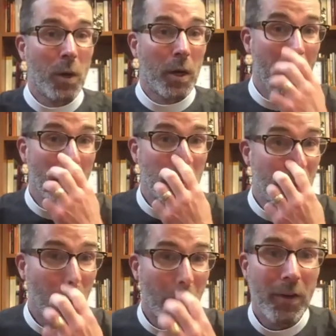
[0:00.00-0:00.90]
God was at
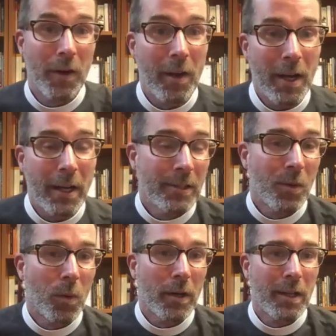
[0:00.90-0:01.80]
work or how God is at
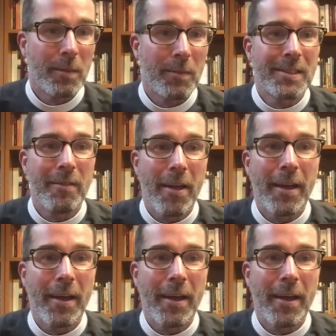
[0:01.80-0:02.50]
work in the midst of that.